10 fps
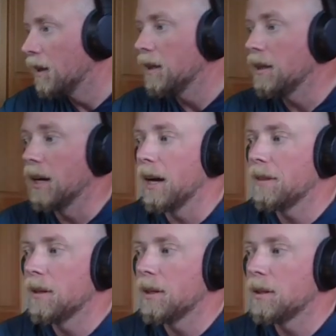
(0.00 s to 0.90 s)
yeah,
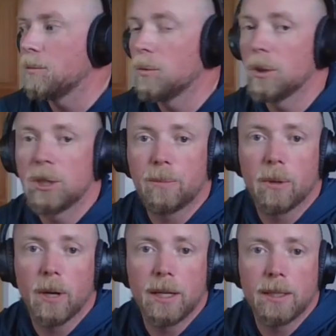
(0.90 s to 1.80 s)
the wood
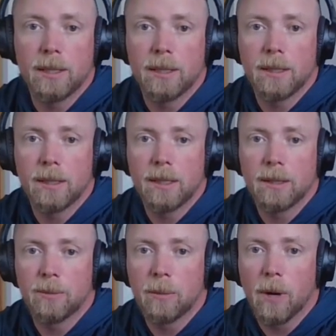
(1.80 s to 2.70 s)
chipper idea
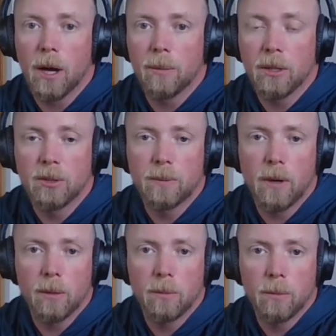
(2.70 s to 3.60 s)
has been brought up. Here's the
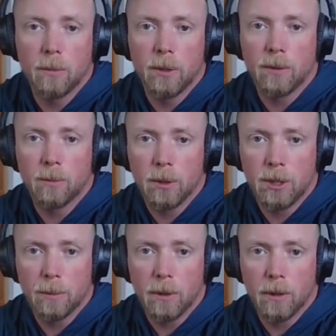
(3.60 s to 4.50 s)
problem with wood
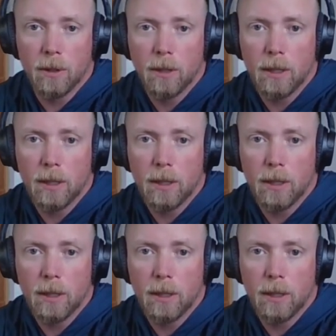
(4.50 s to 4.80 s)
chipper.